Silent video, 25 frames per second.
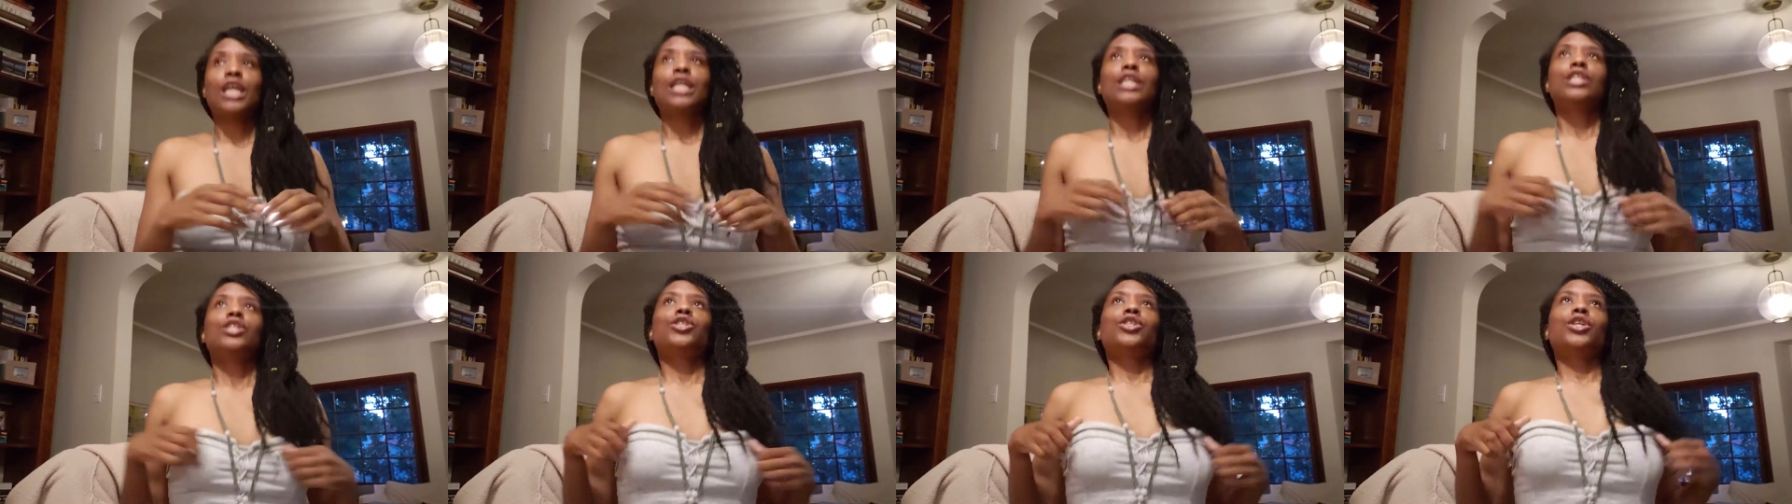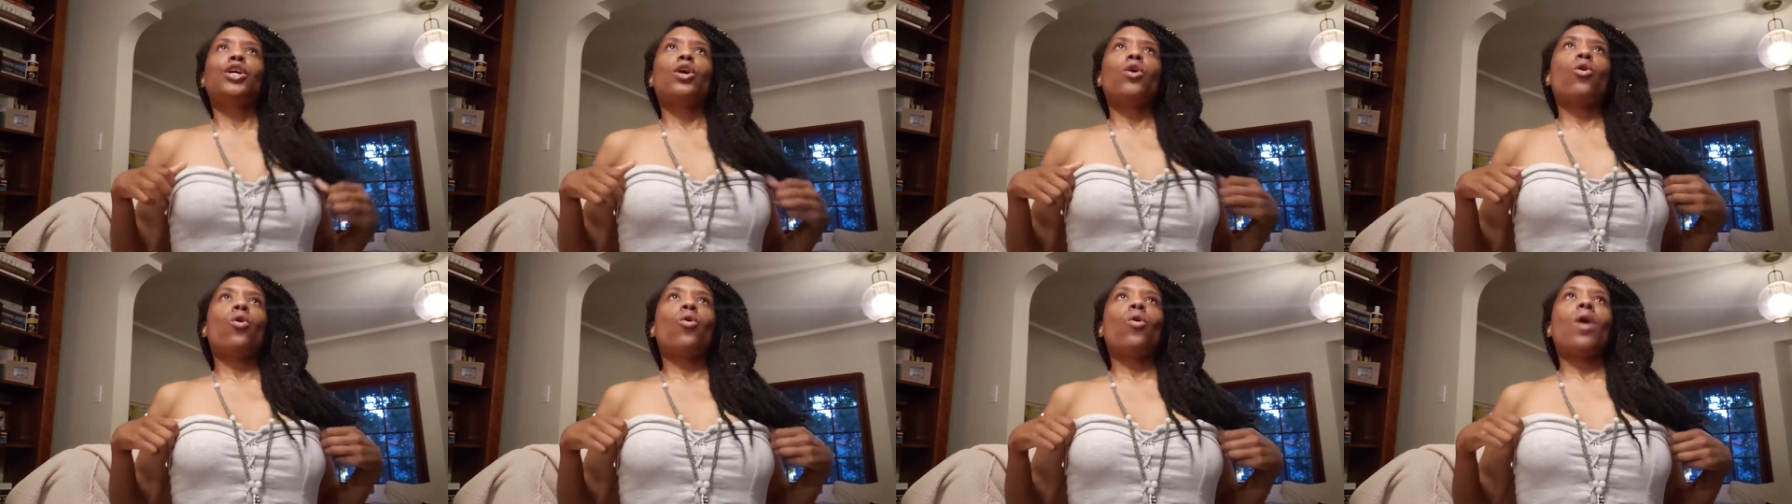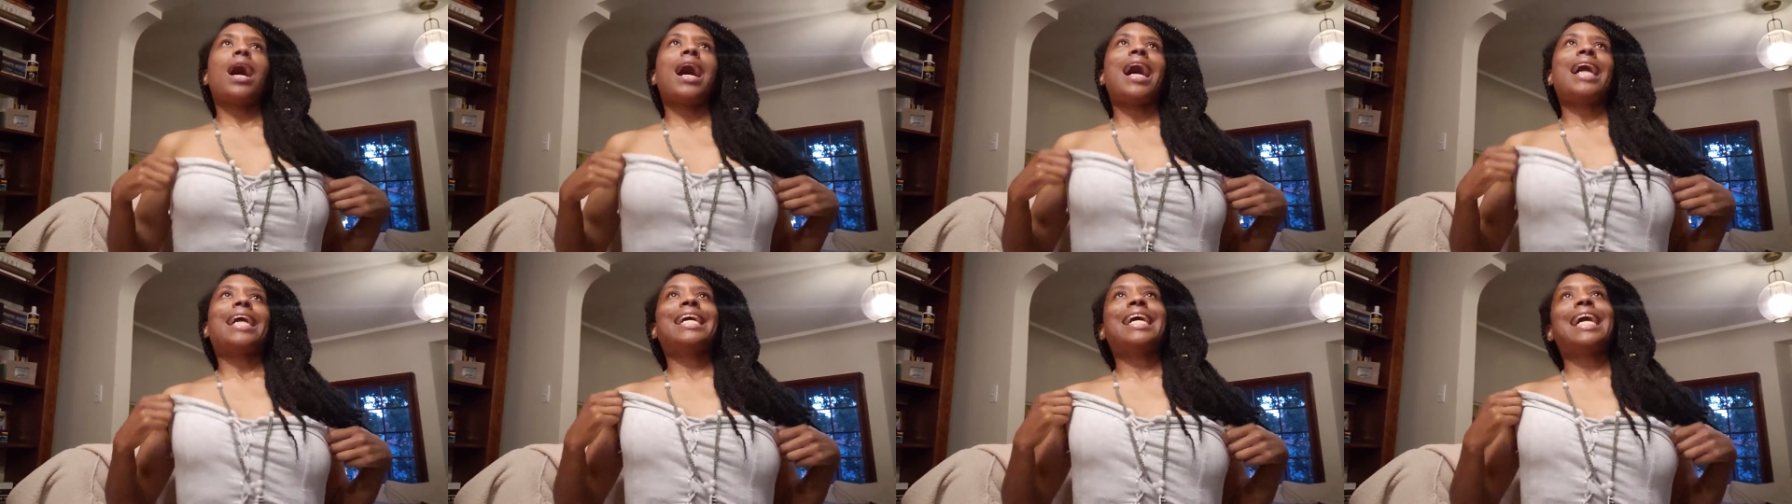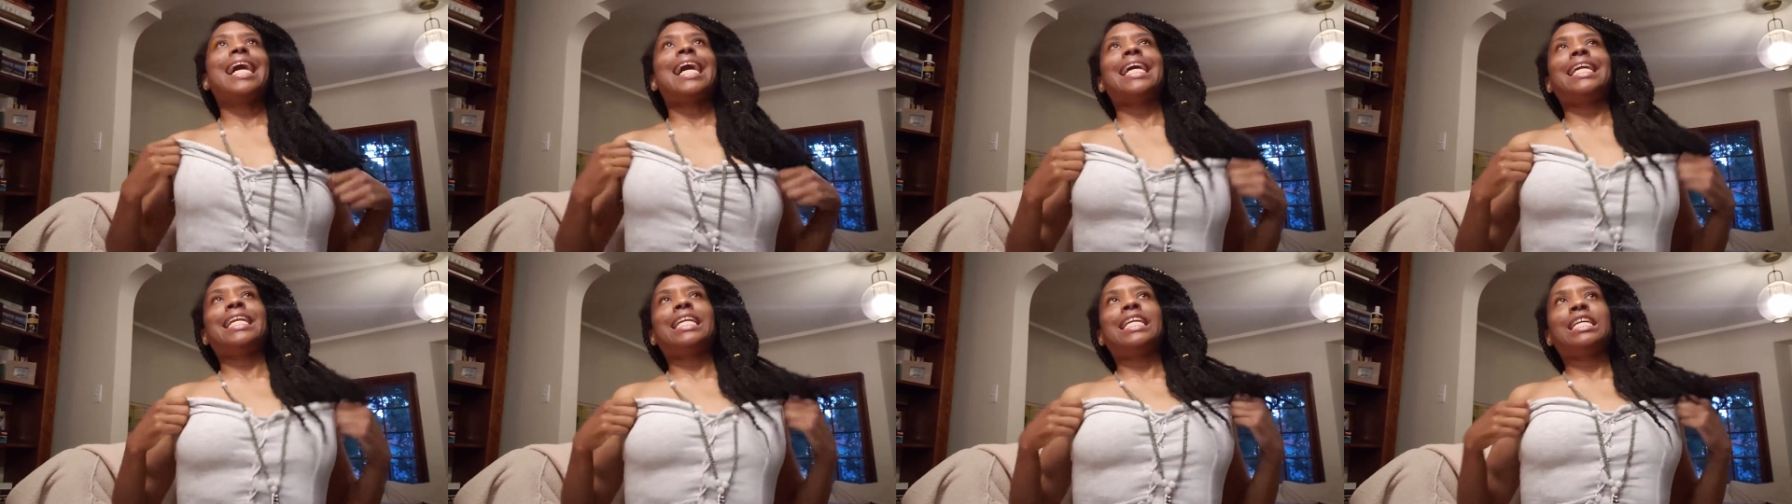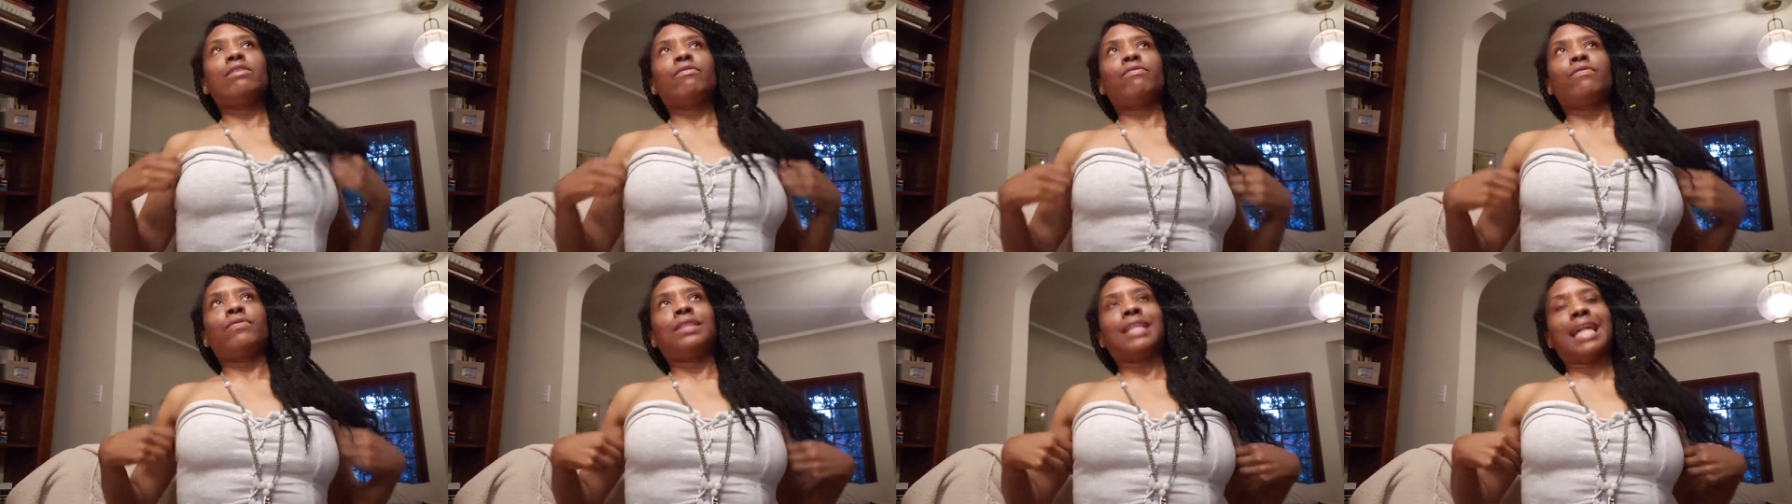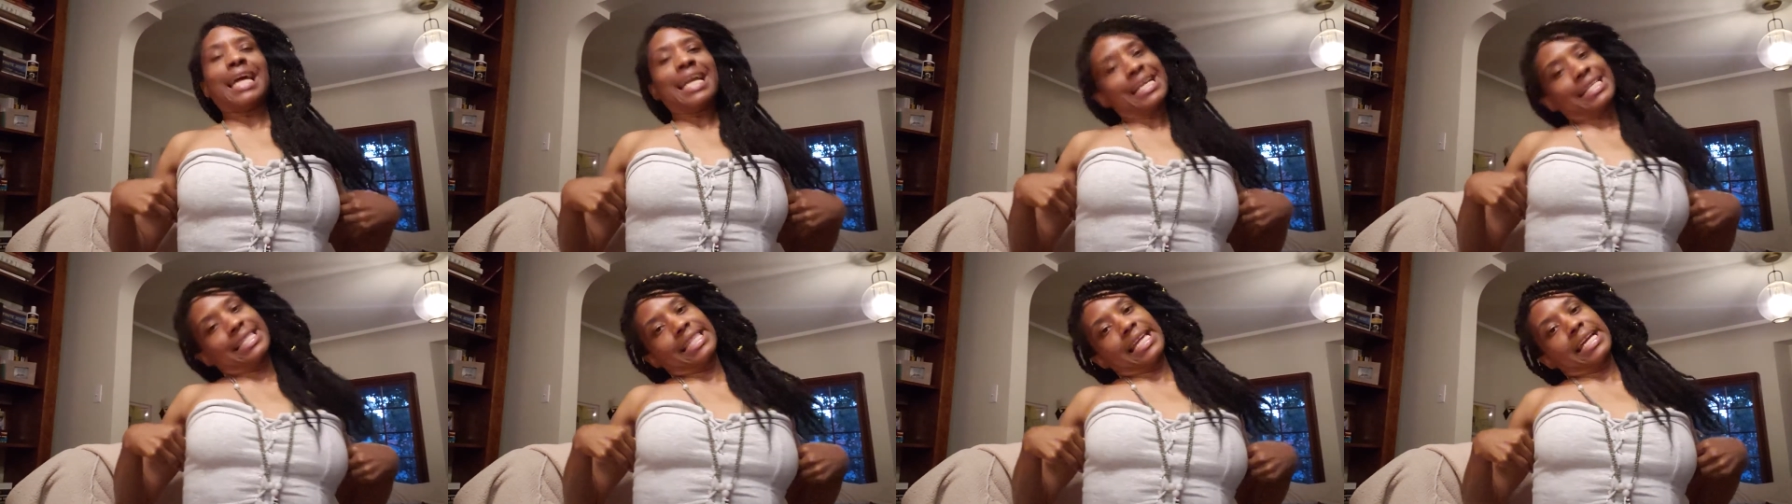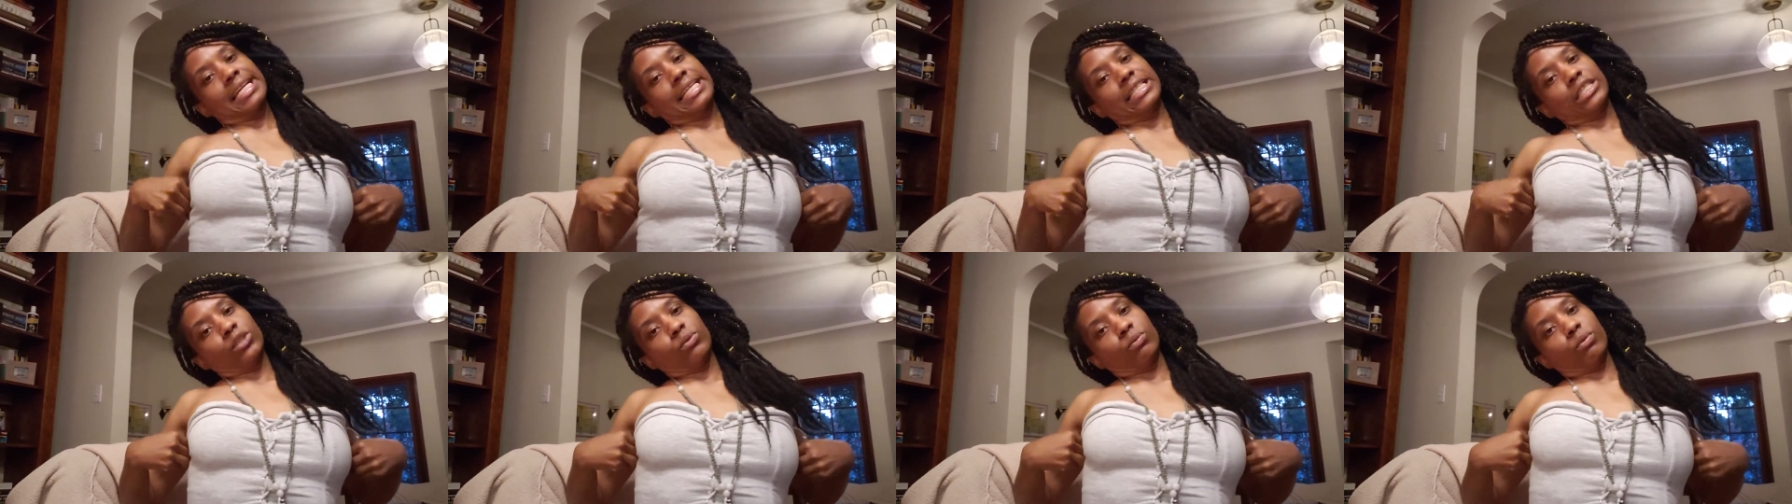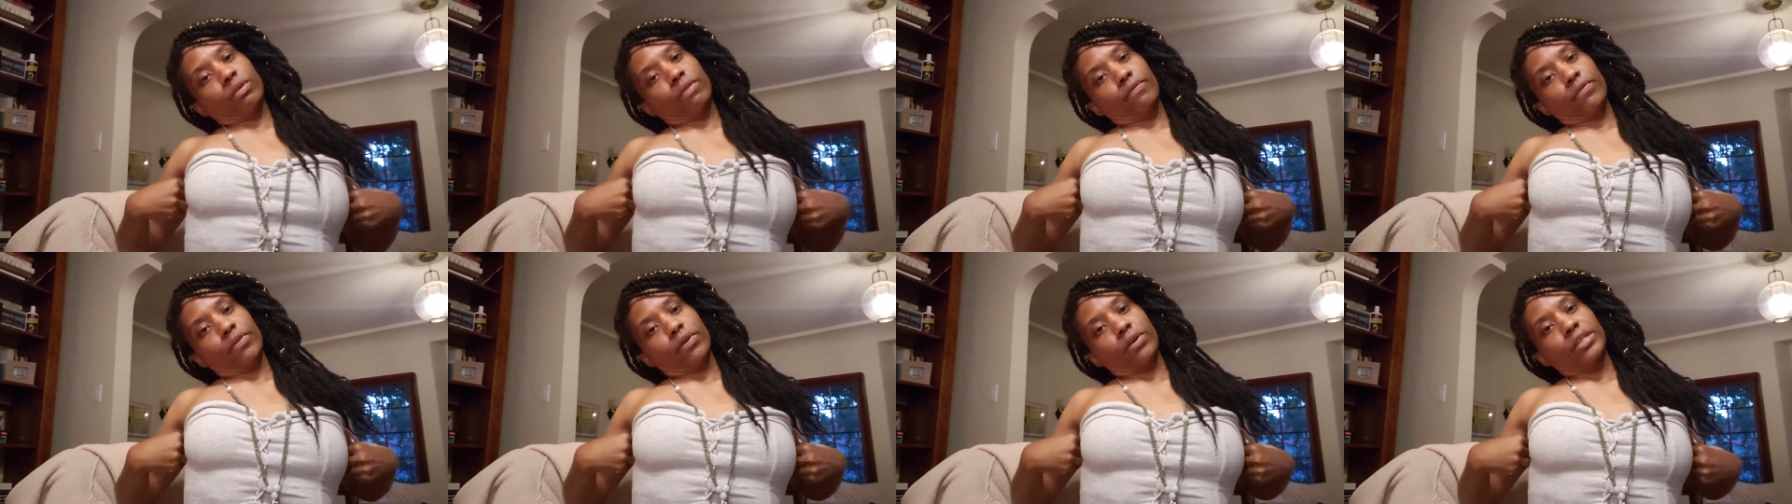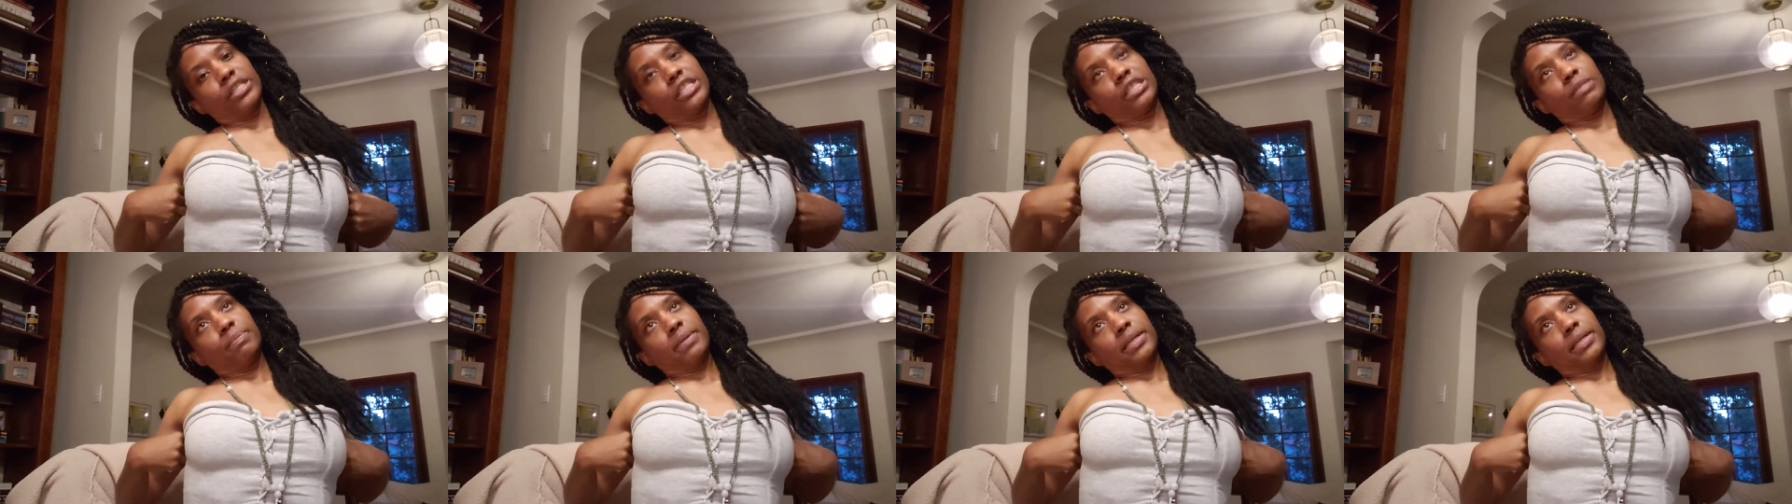So, I kind of like that it's reversed,